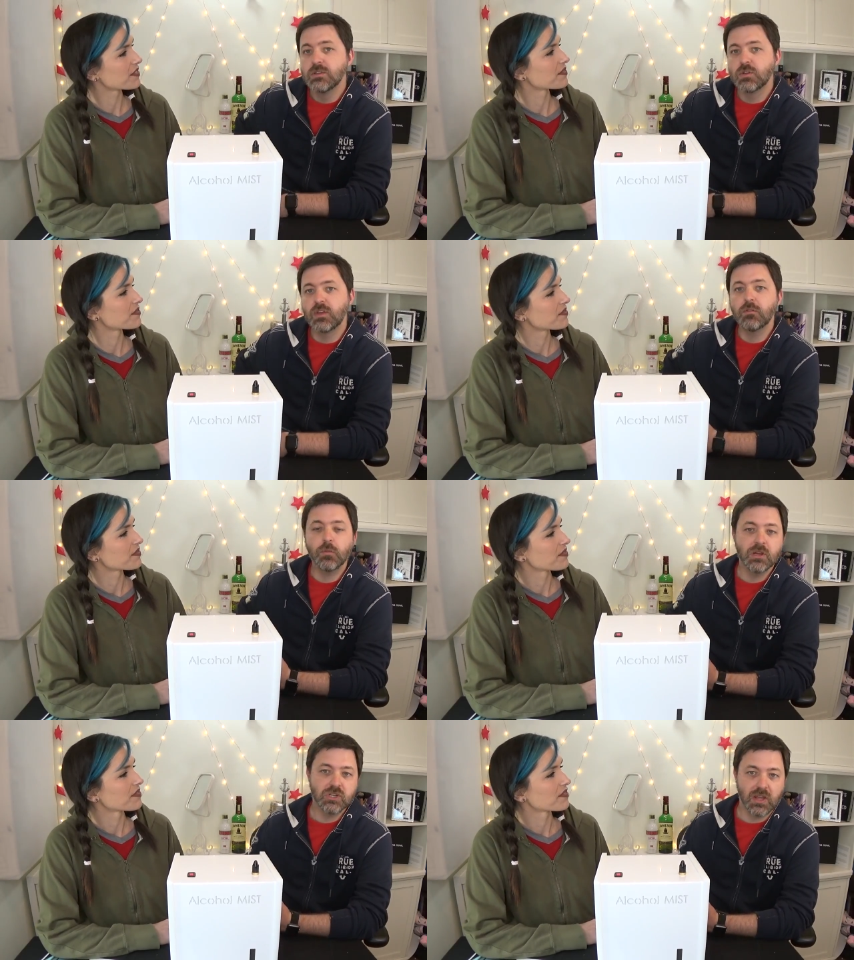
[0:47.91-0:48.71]
Speaker 1: So the
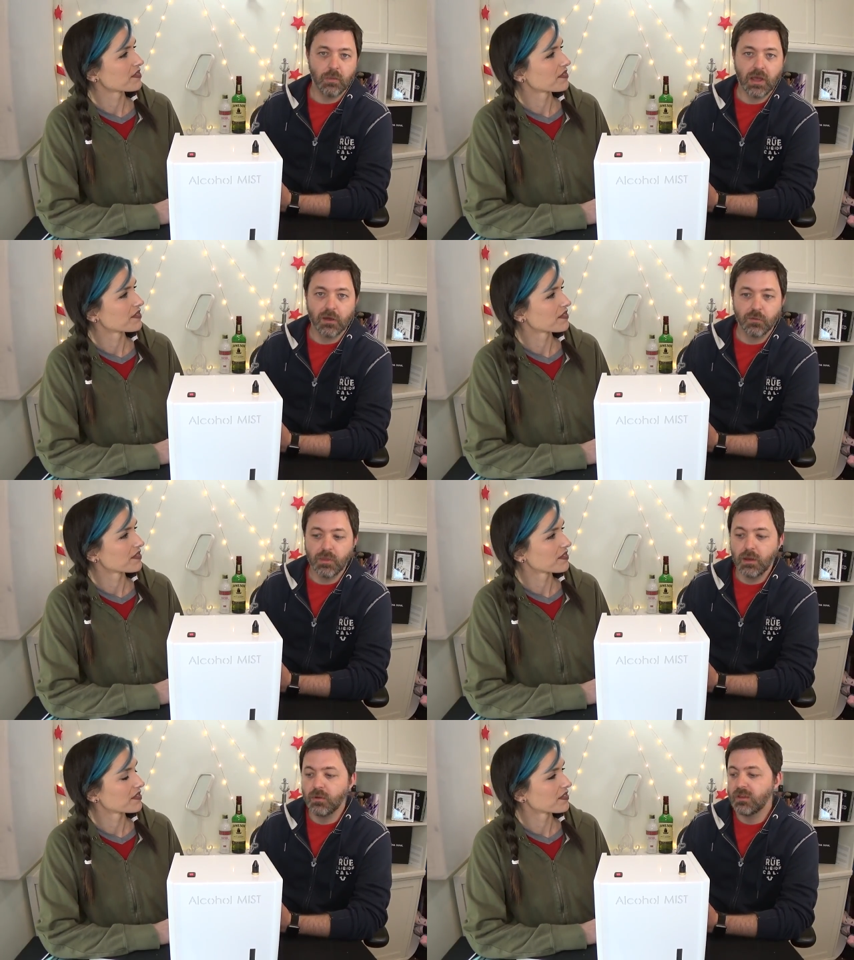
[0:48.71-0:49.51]
information that we got from
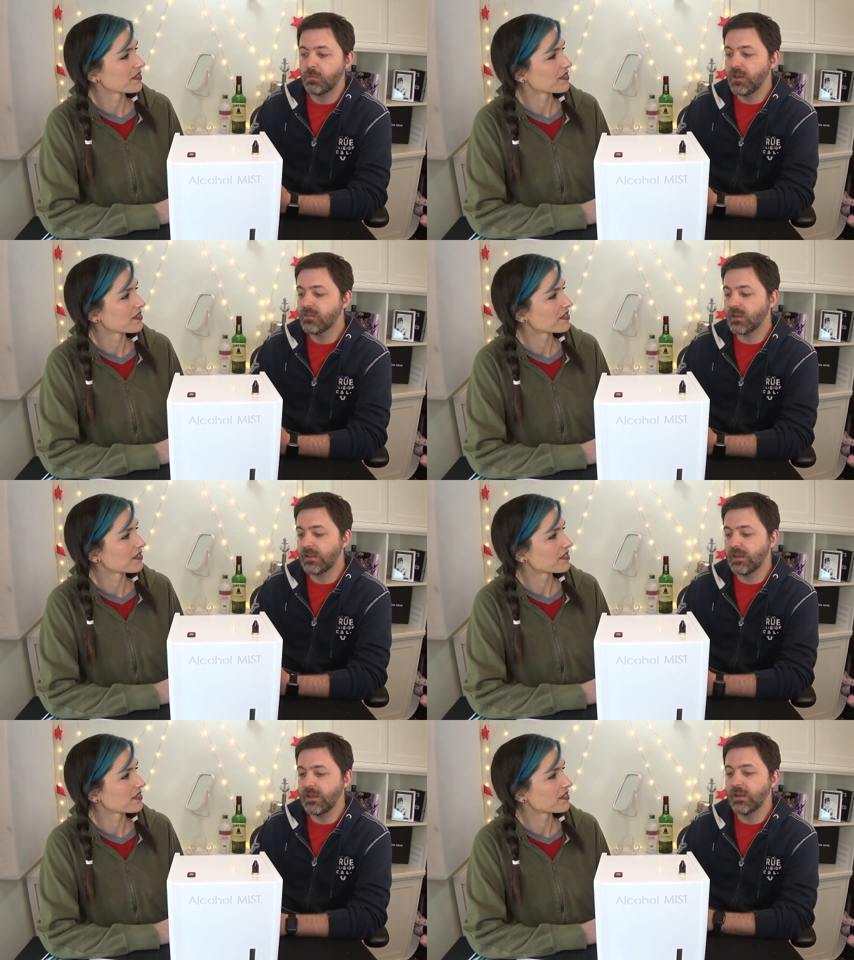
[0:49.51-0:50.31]
them is
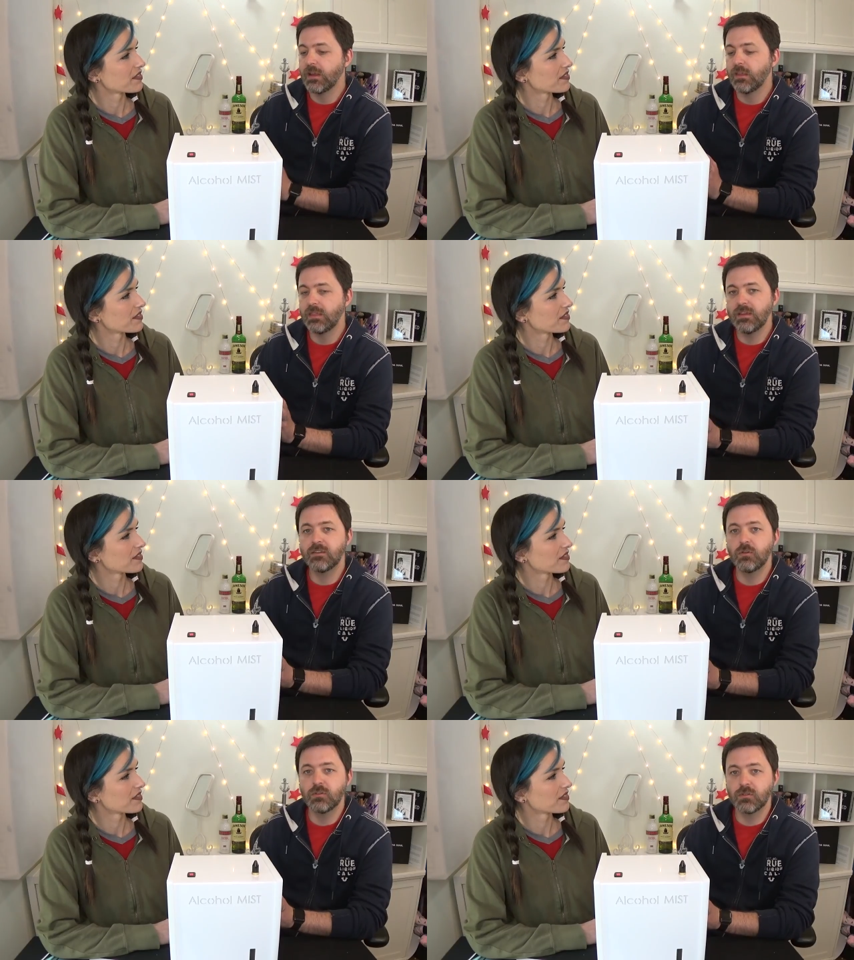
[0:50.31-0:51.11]
basically
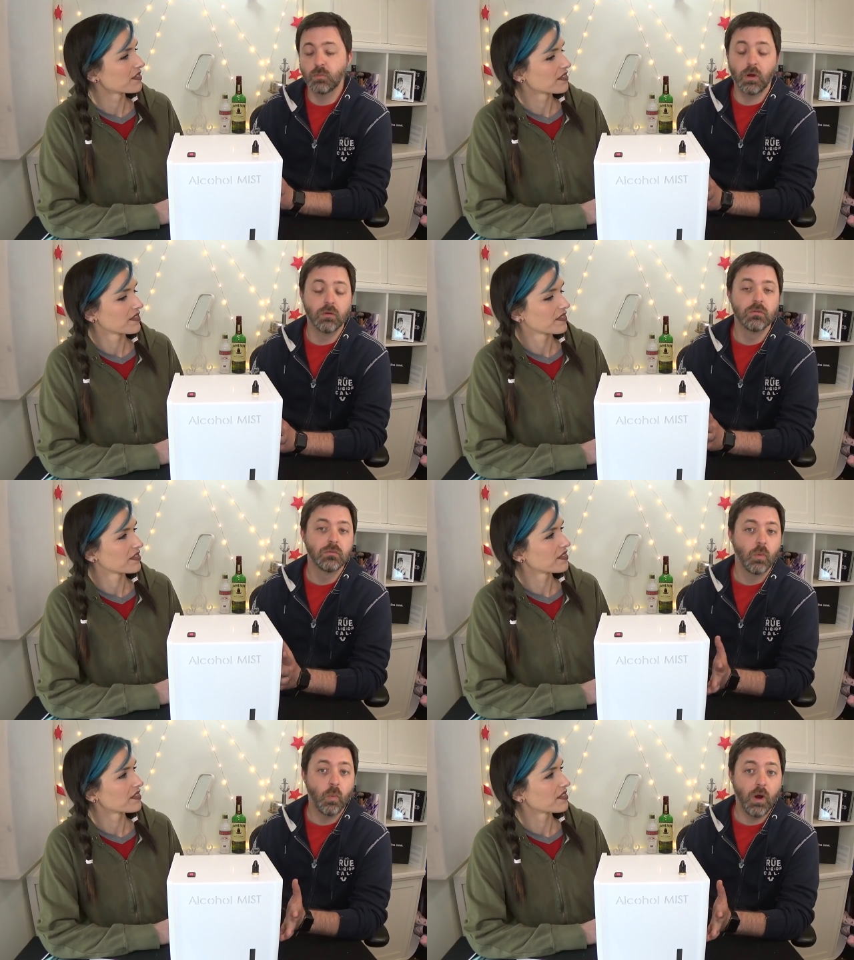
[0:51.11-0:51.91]
this uses well
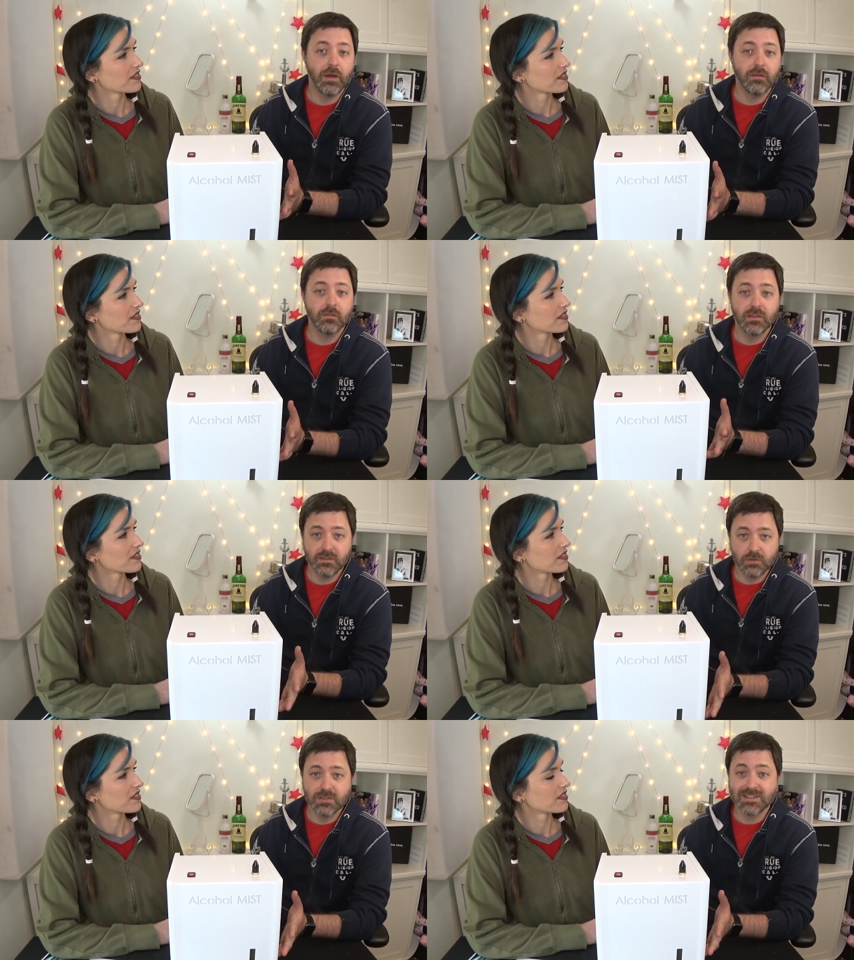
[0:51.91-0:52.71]
one,
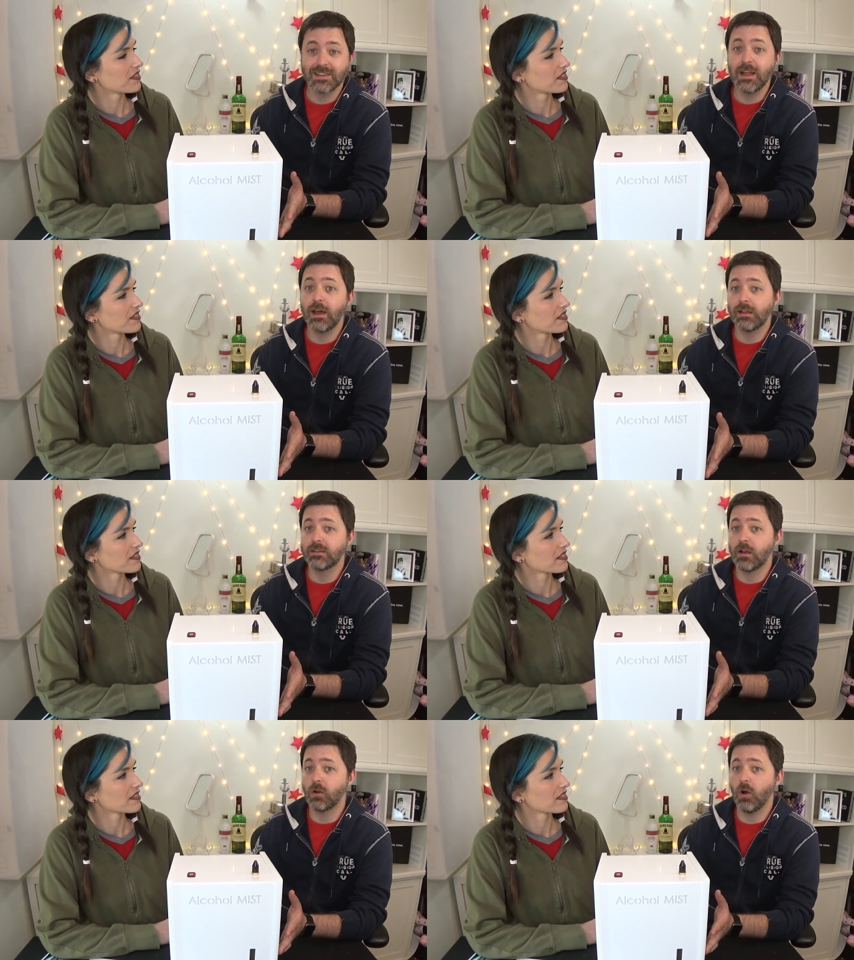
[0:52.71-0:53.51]
this uses a lot
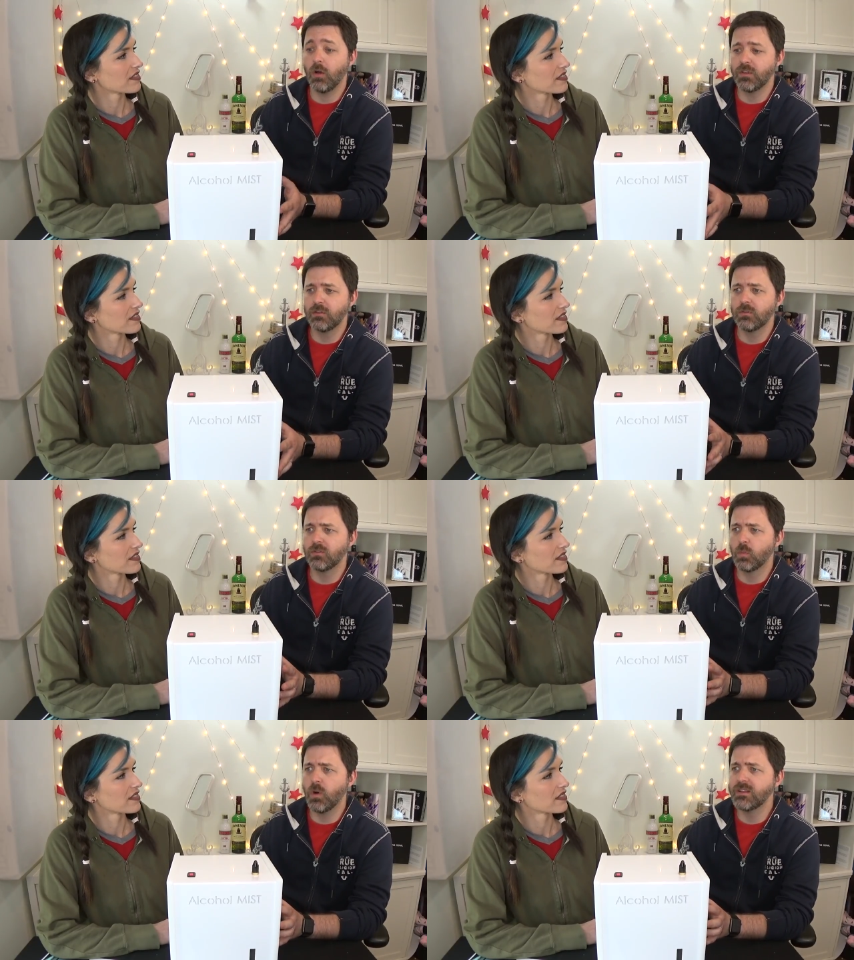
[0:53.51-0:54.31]
less alcohol. This
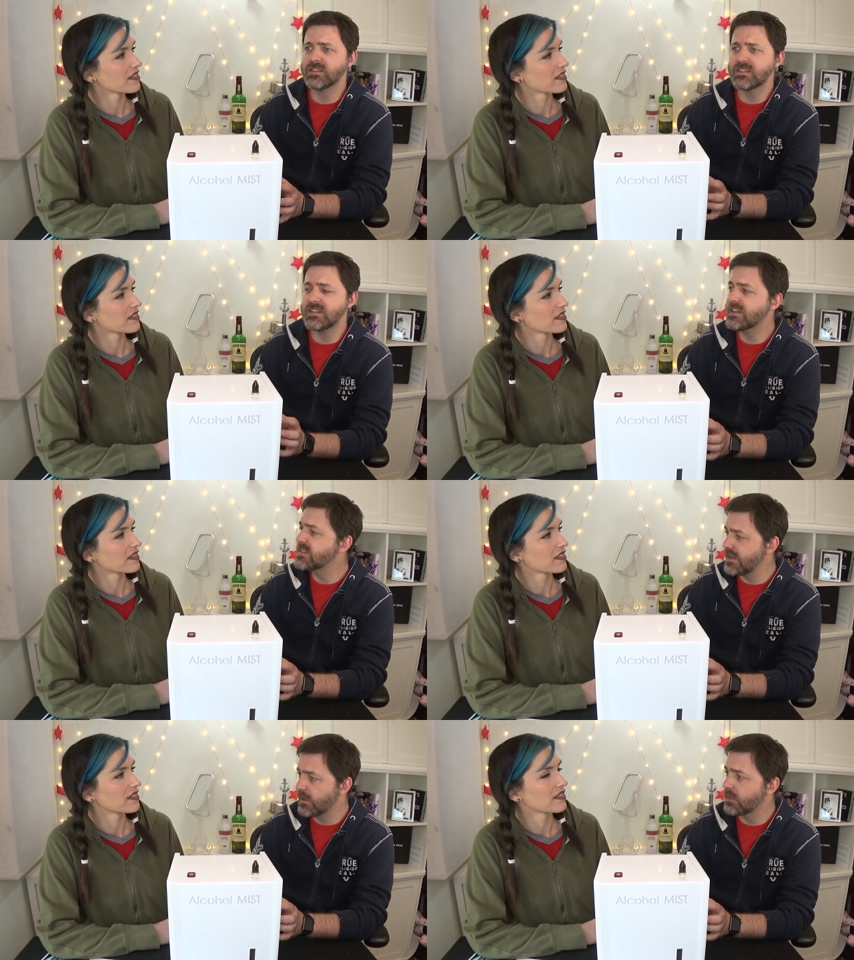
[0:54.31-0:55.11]
uses one
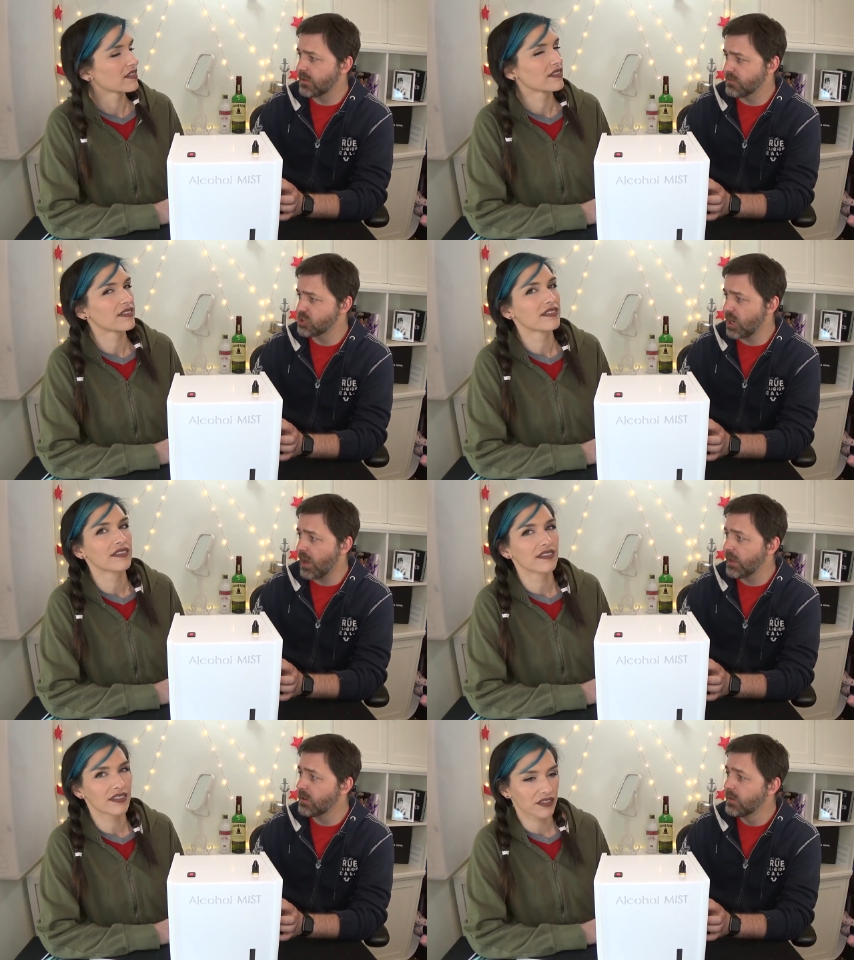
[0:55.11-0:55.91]
sixtieth of a
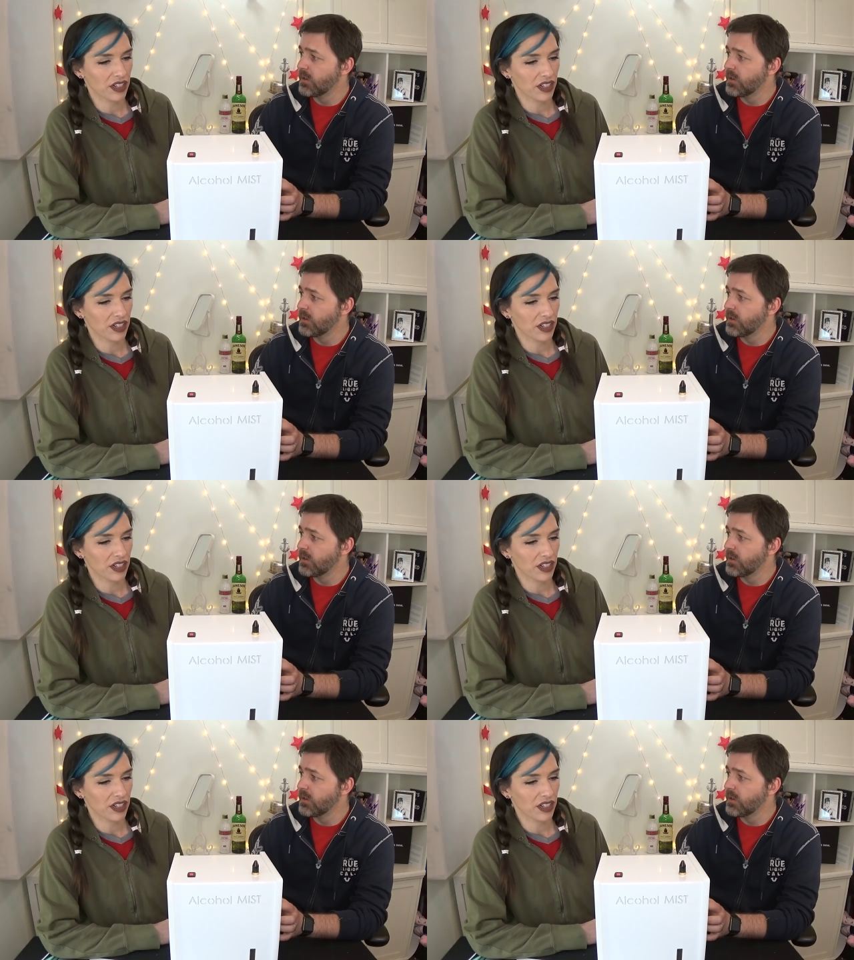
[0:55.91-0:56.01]
shot.